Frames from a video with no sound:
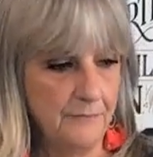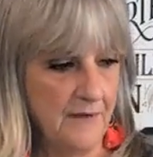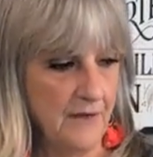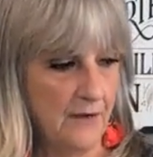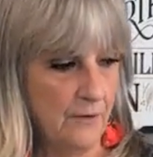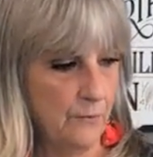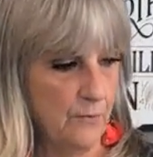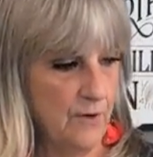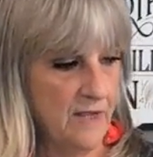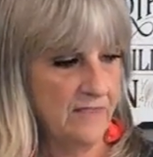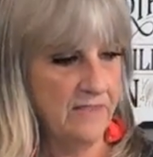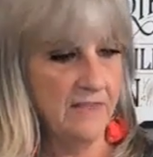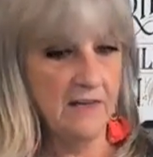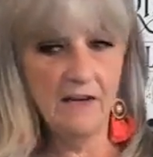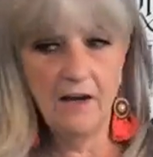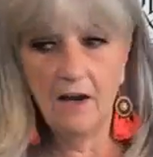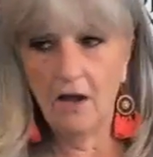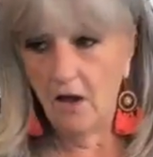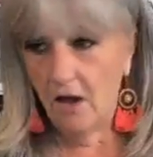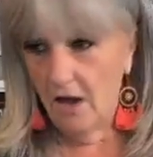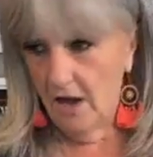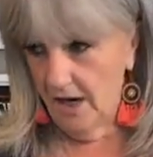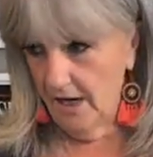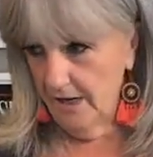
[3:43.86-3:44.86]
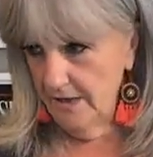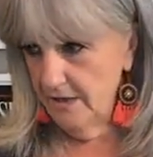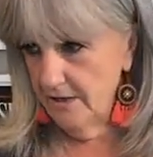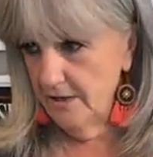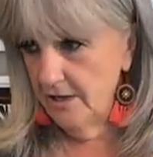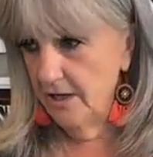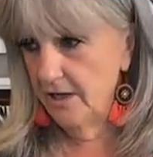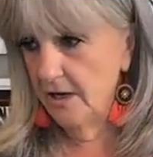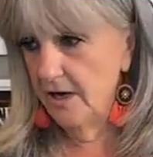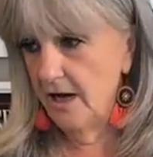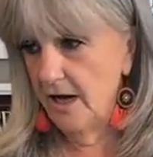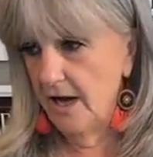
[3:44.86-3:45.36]
With the launch
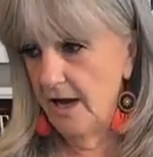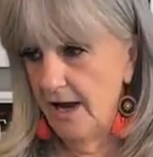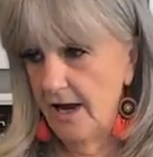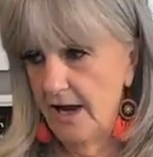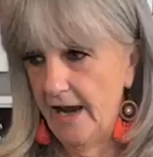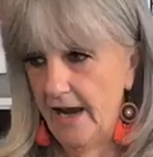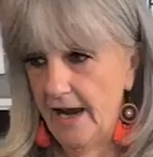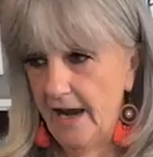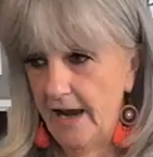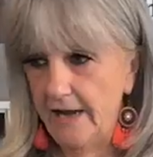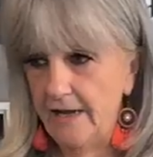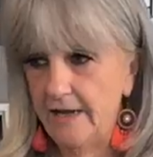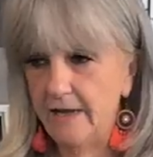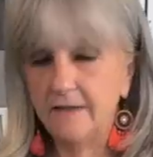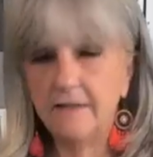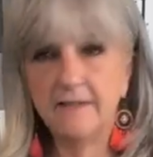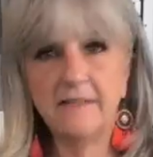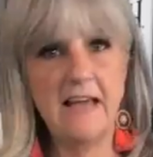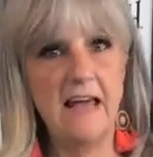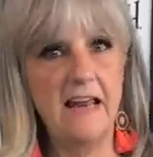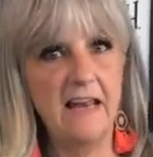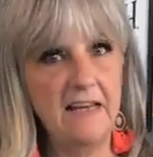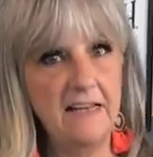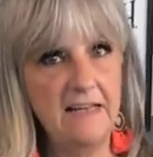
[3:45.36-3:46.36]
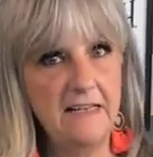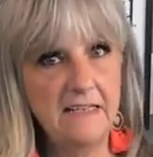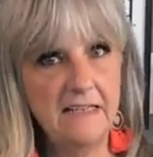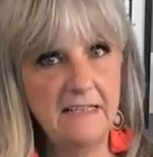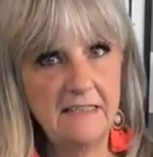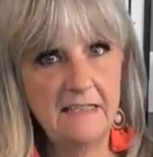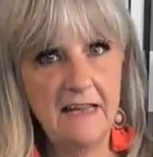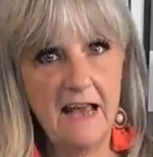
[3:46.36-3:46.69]
and selling.